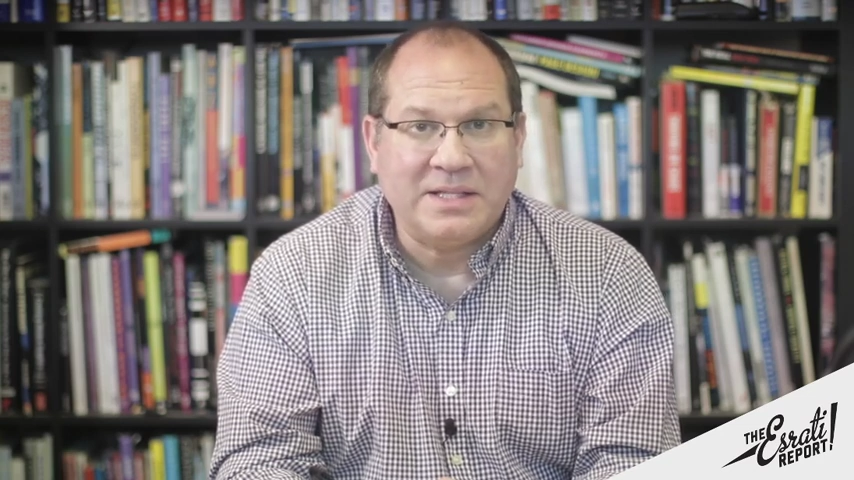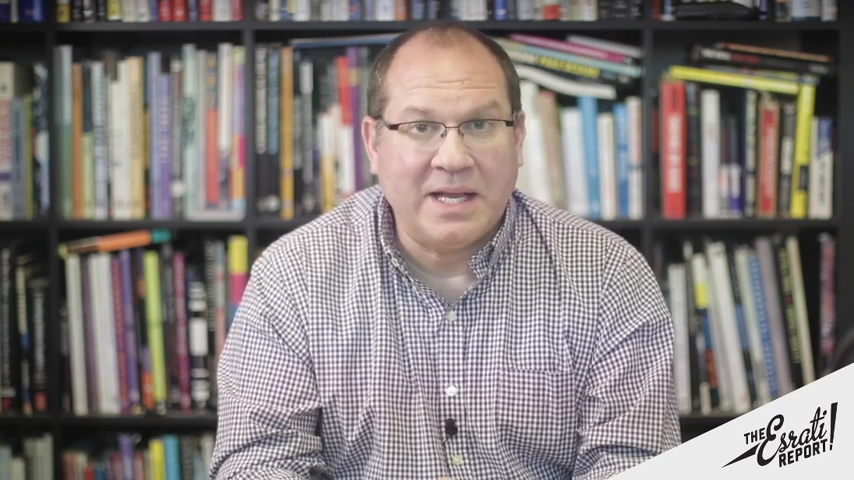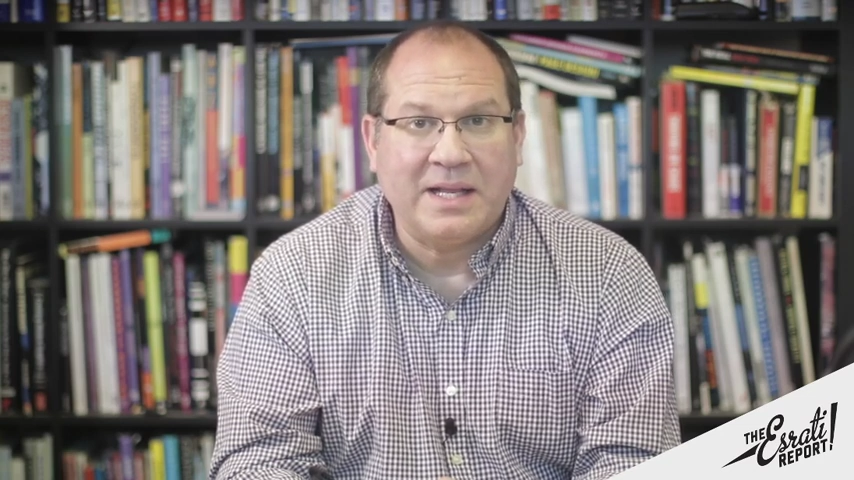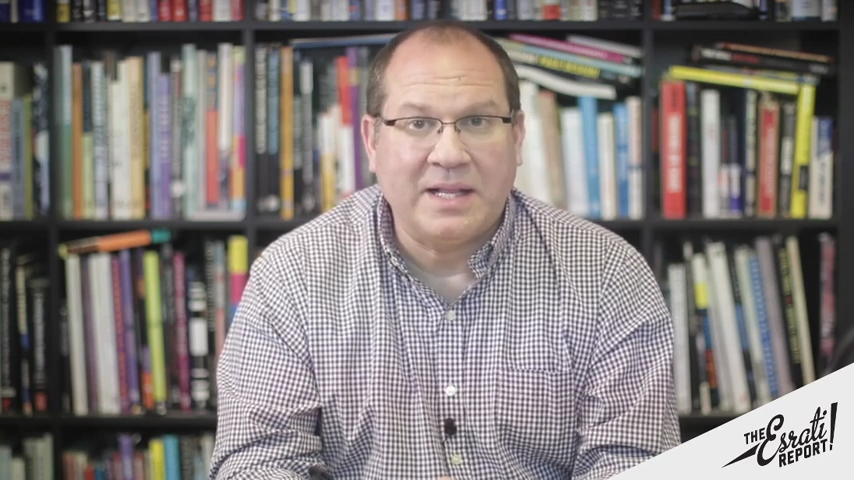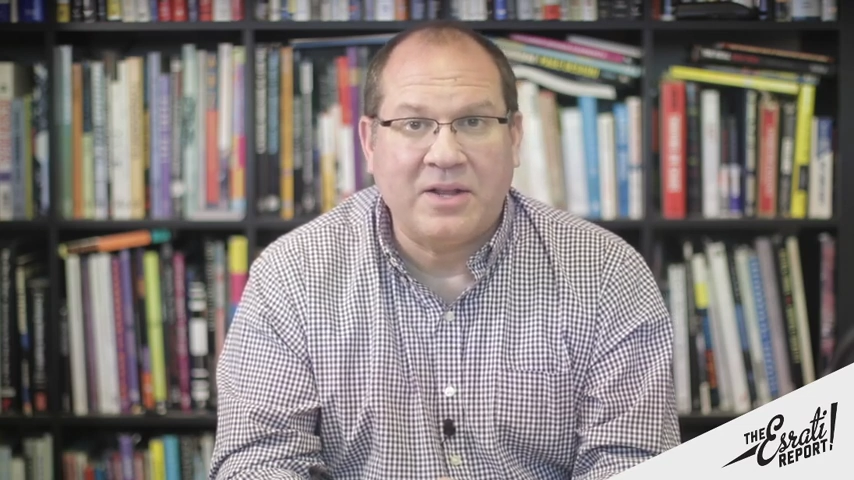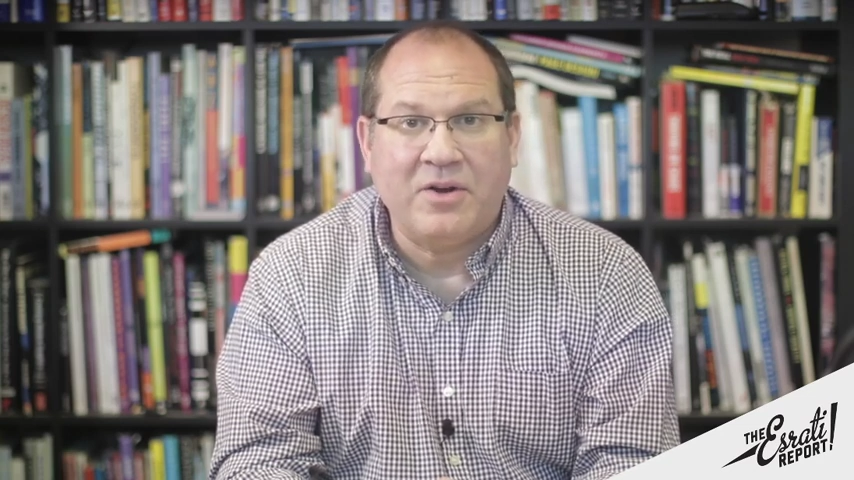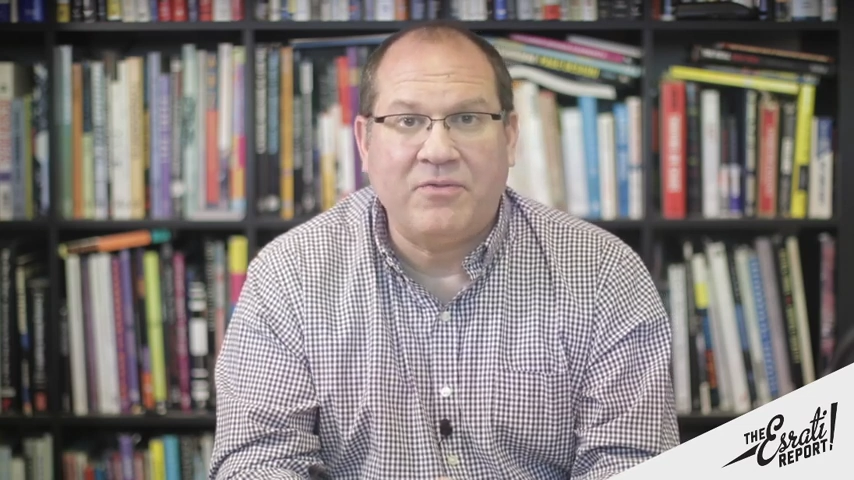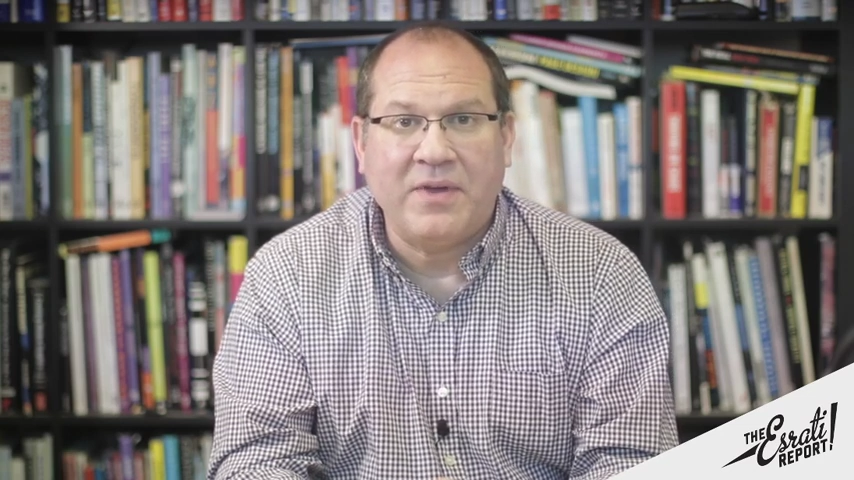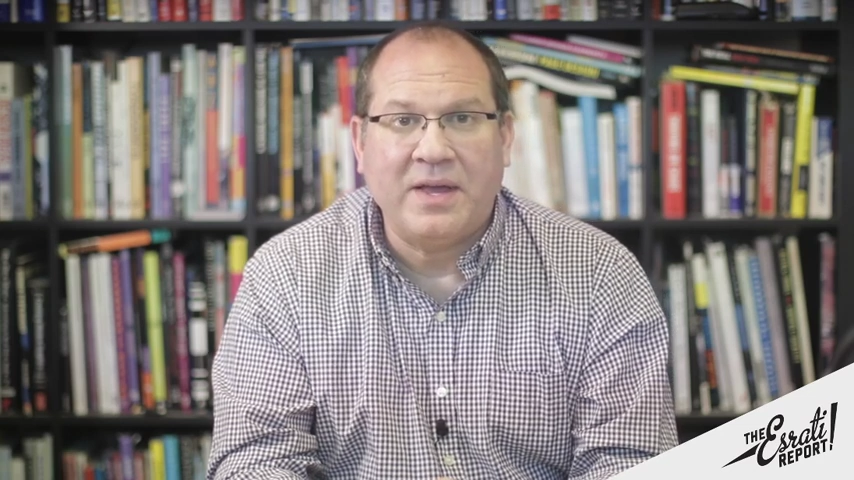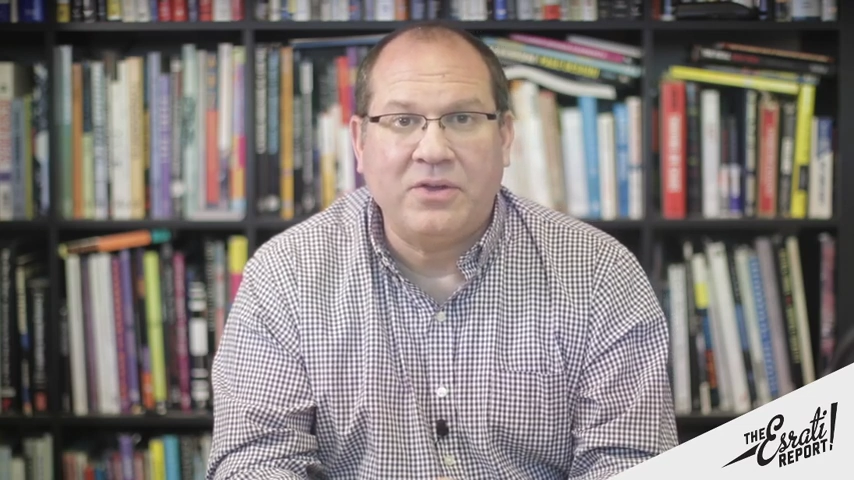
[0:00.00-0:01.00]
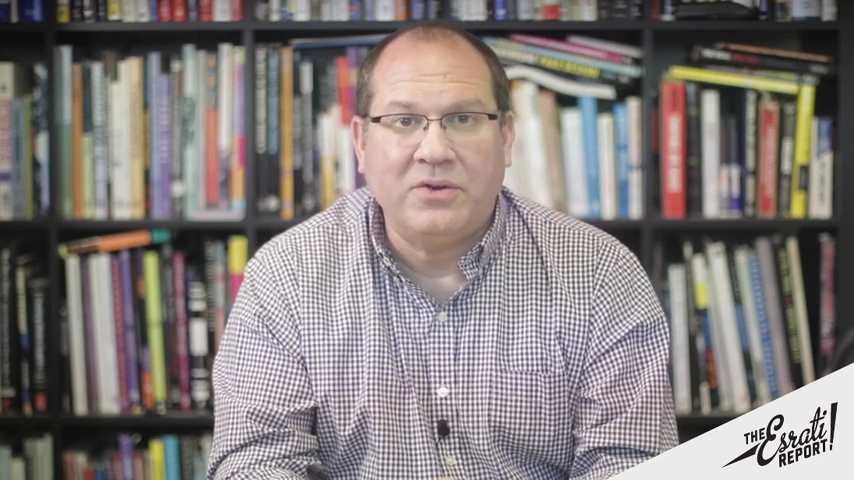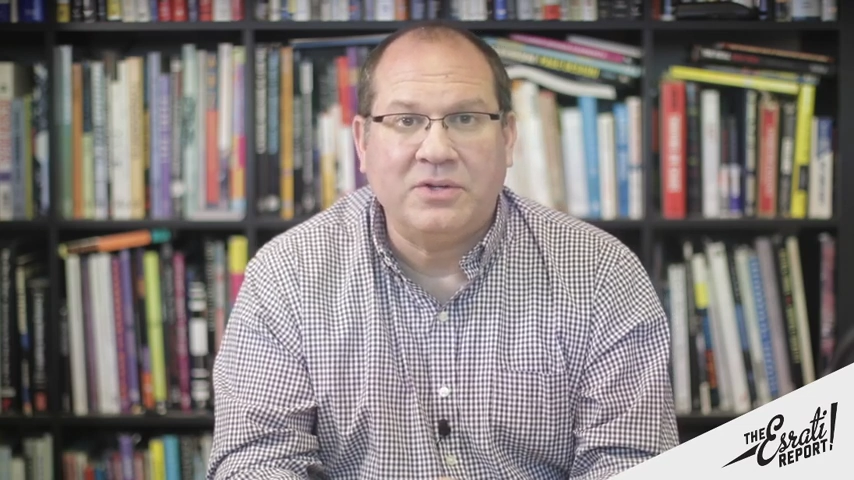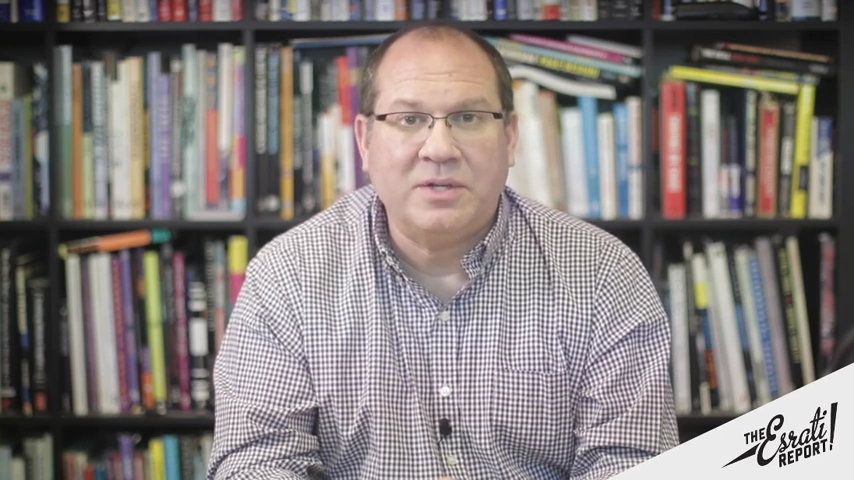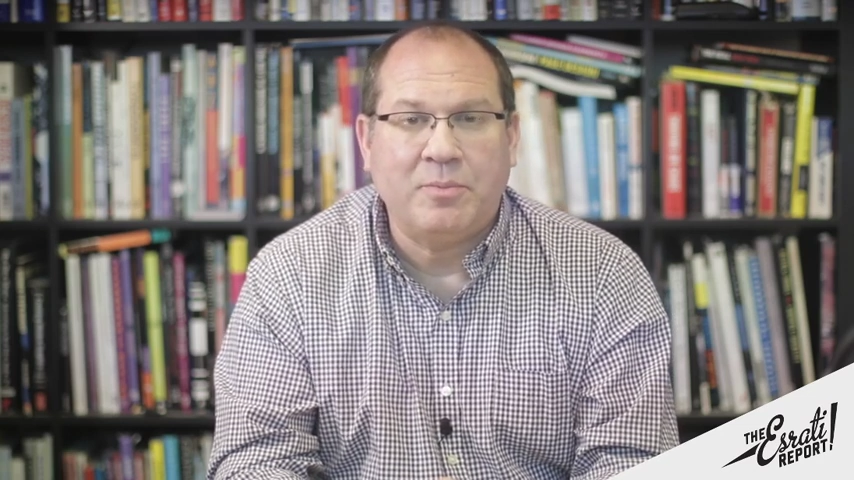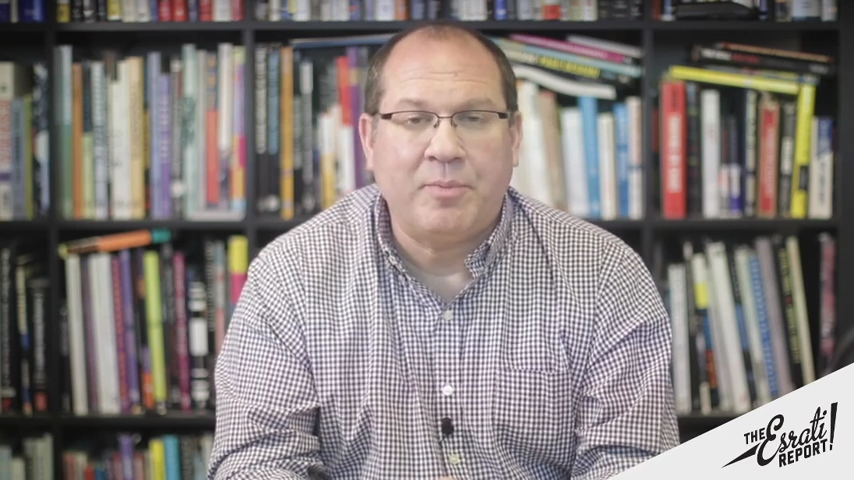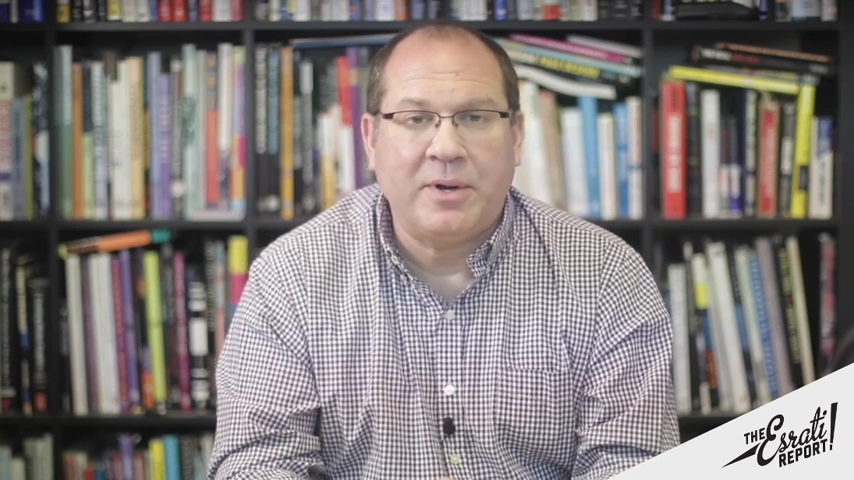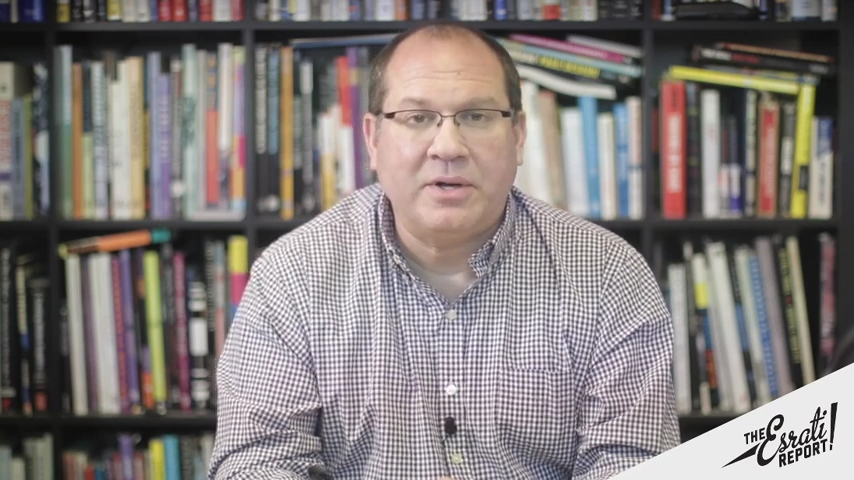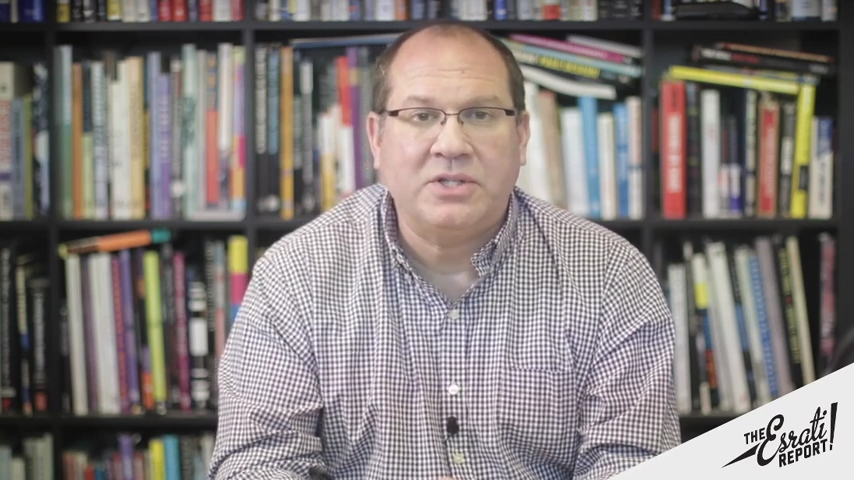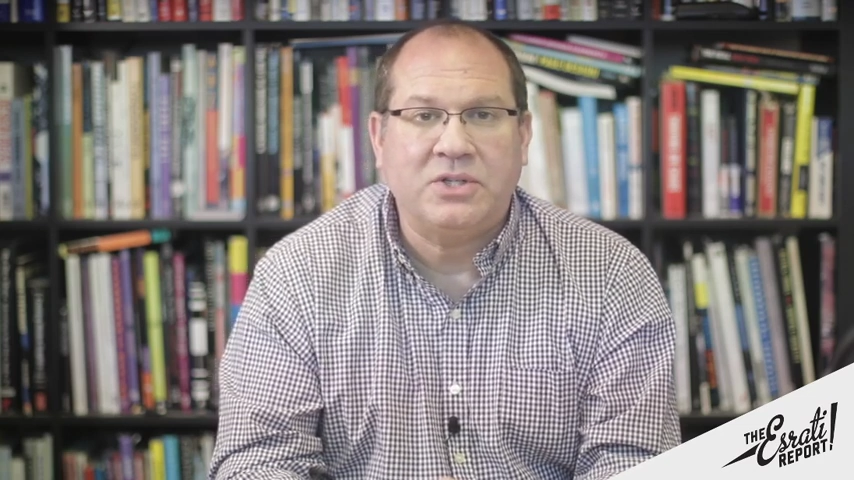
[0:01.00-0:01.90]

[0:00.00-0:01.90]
saying that their failures in preparing